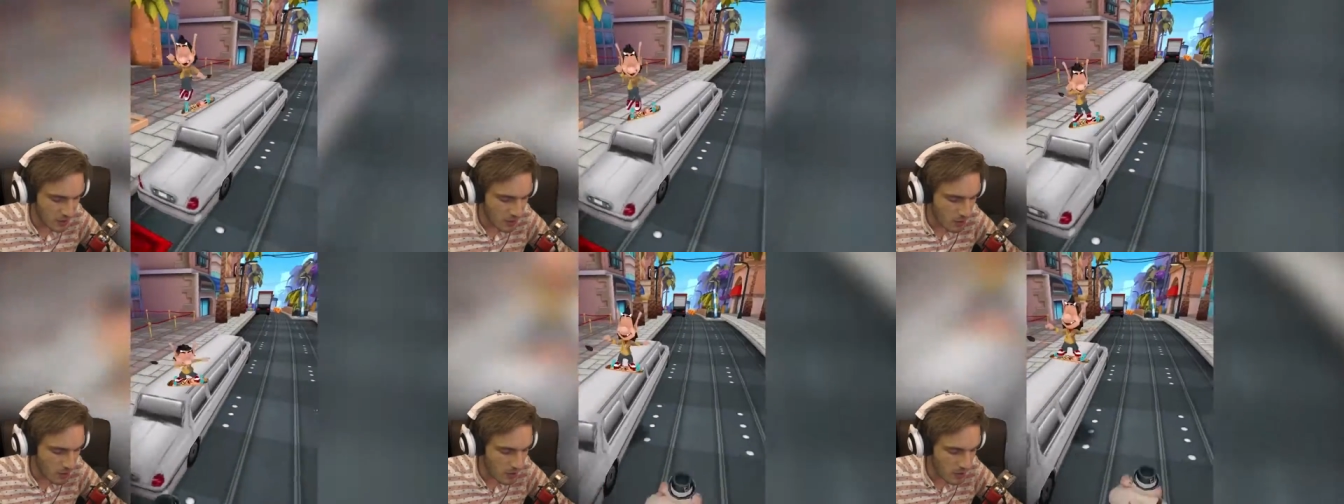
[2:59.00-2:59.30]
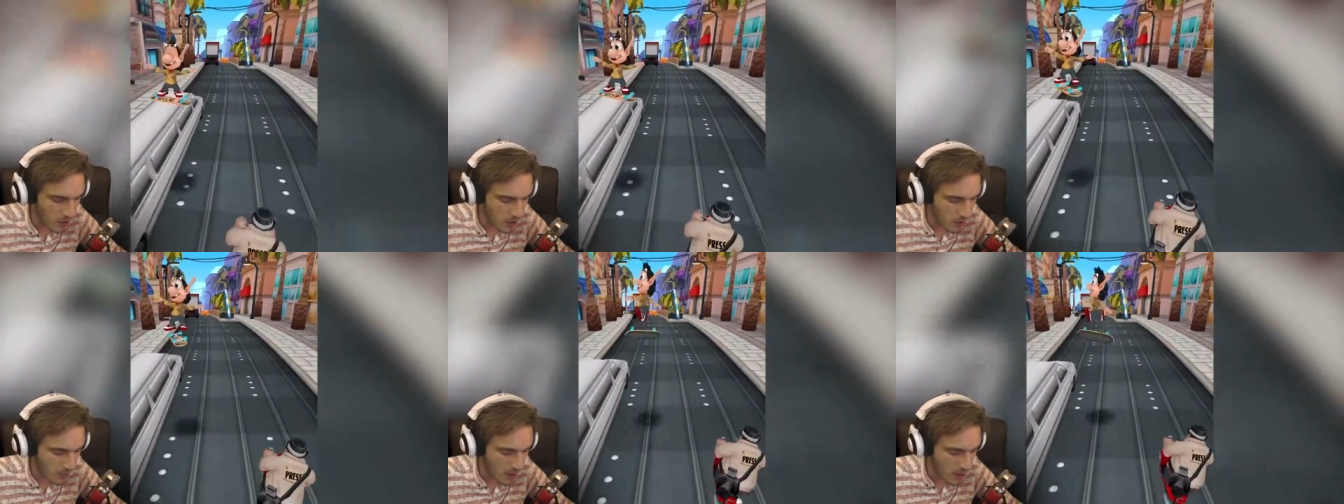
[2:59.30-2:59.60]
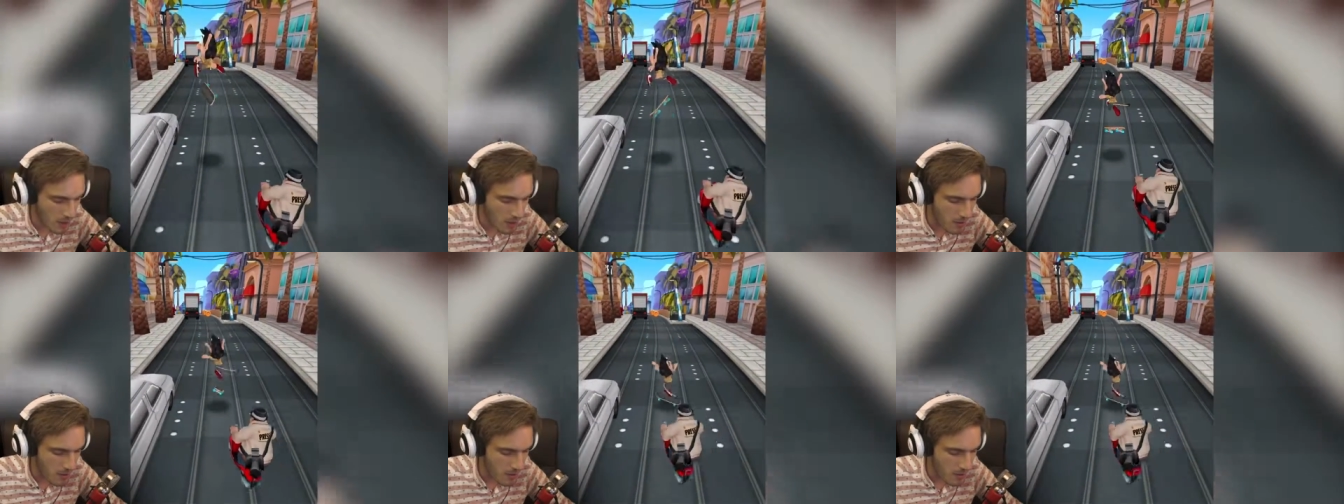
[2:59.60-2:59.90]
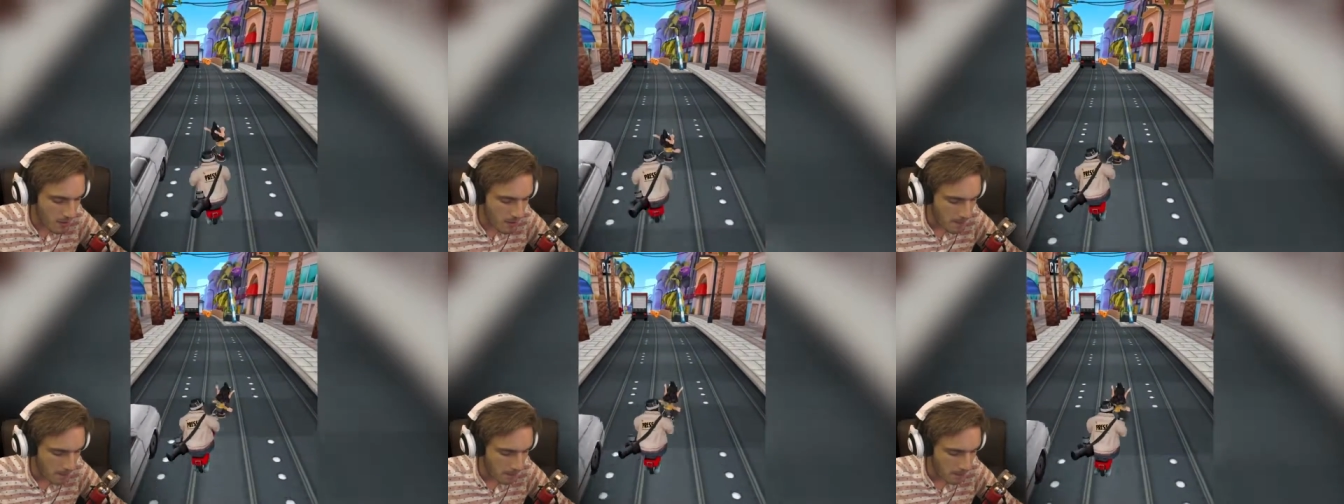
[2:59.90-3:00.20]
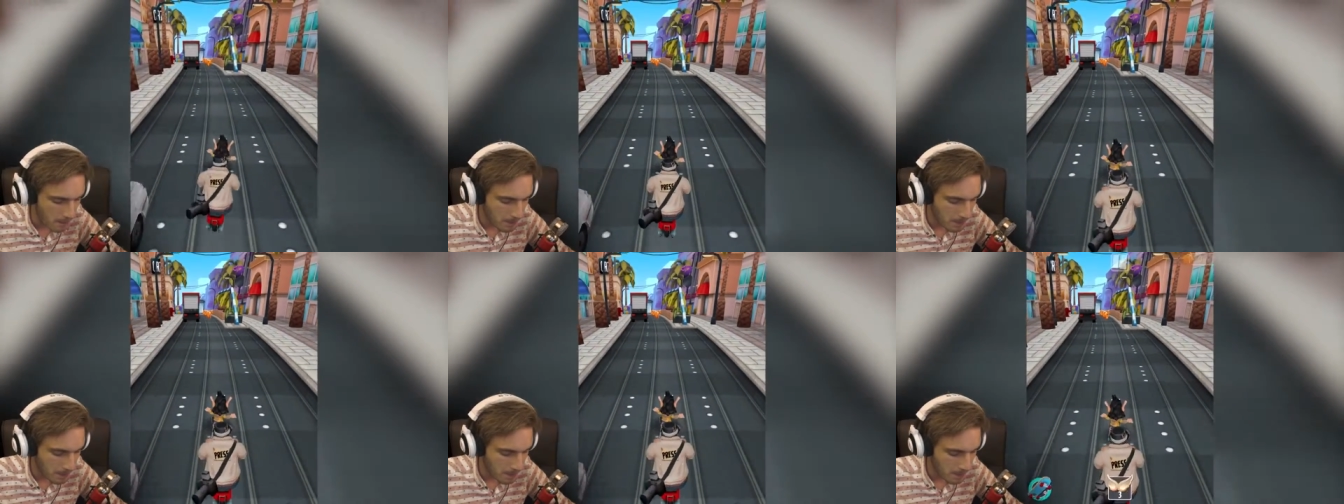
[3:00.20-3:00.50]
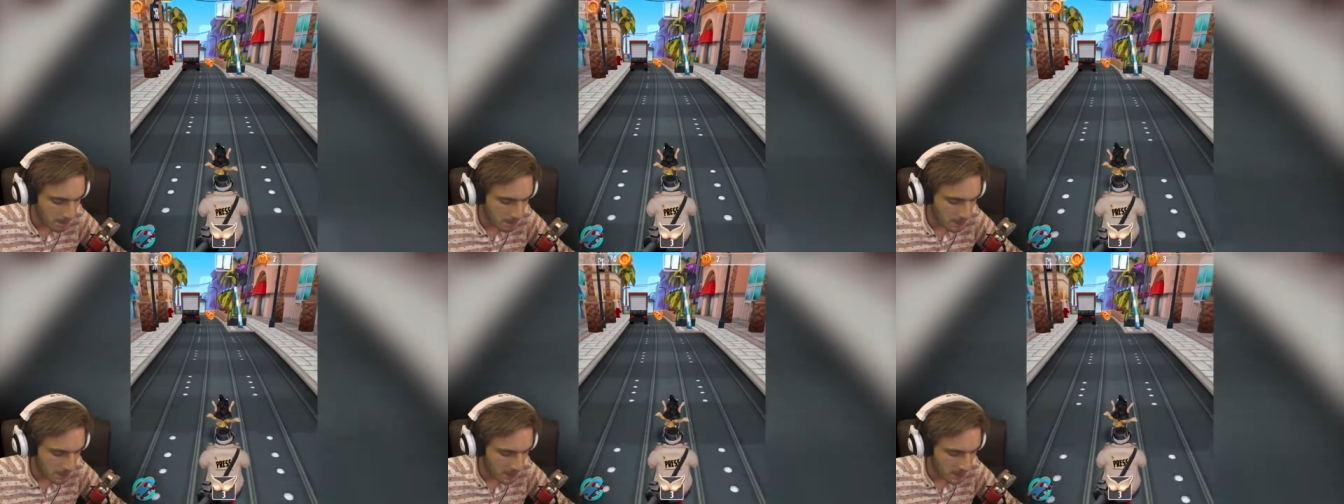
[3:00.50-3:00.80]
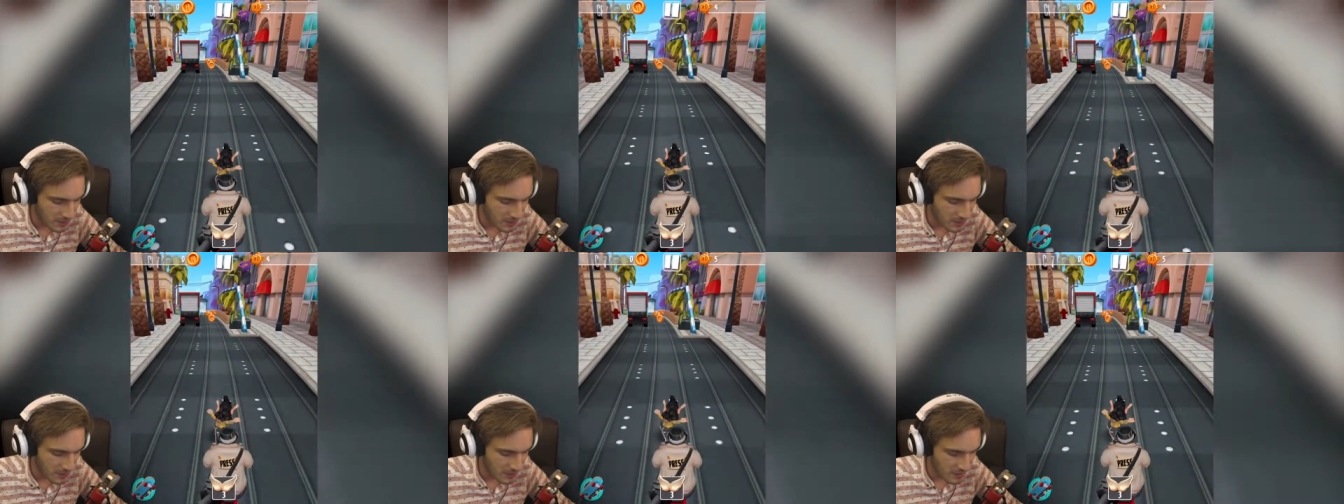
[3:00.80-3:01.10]
Go, Hugo!
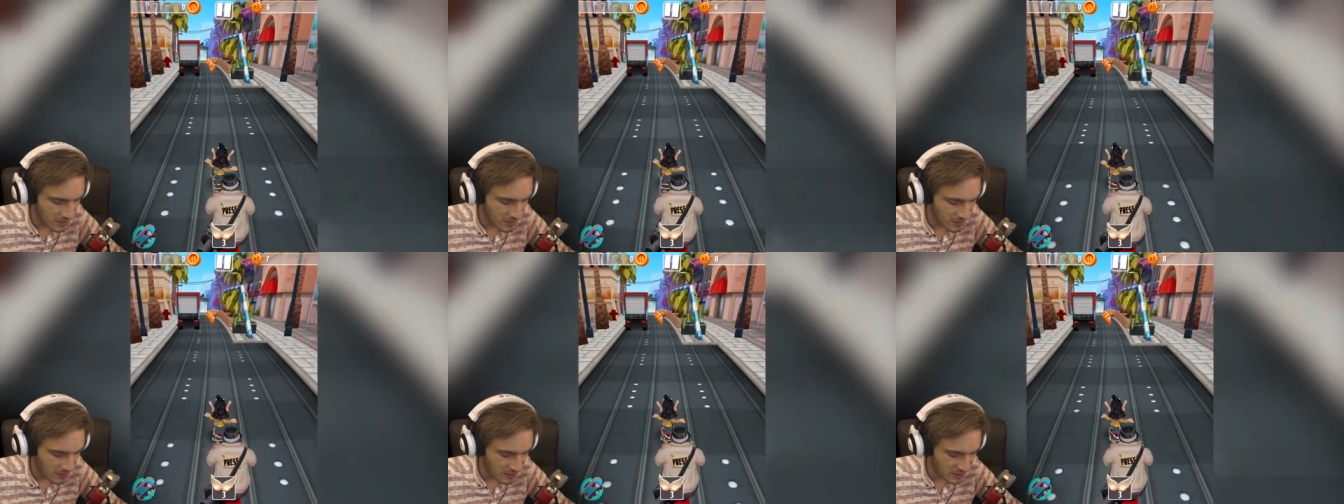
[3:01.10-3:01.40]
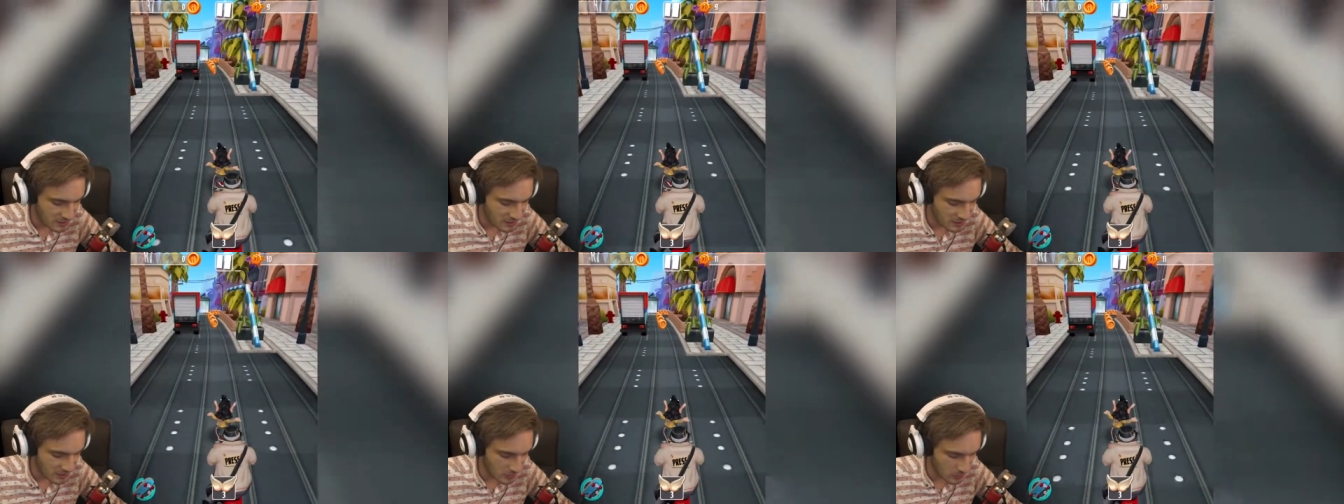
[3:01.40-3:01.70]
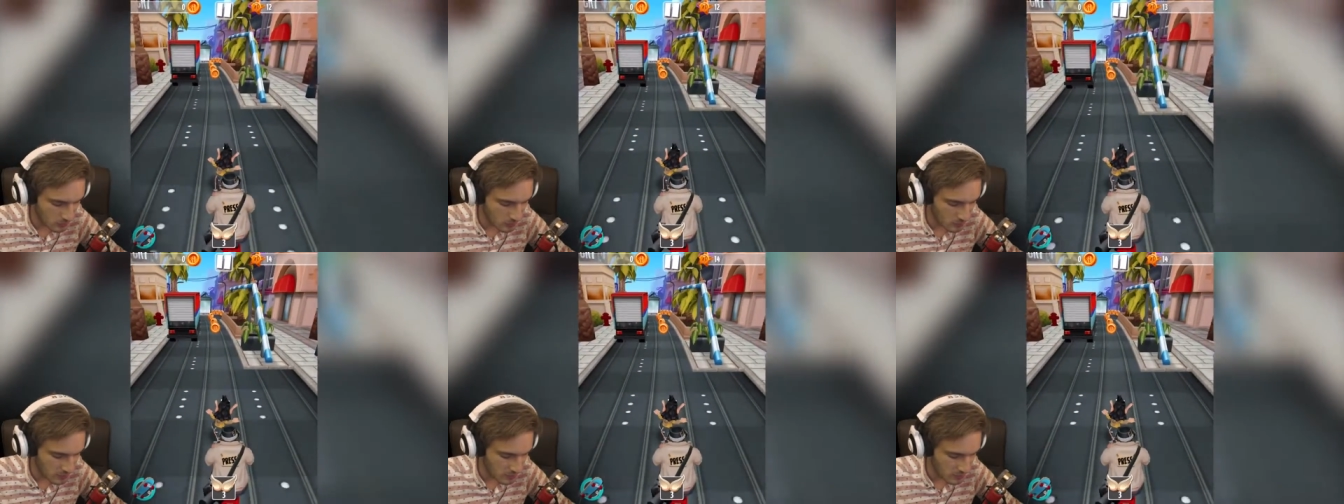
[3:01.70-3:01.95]
He's slower.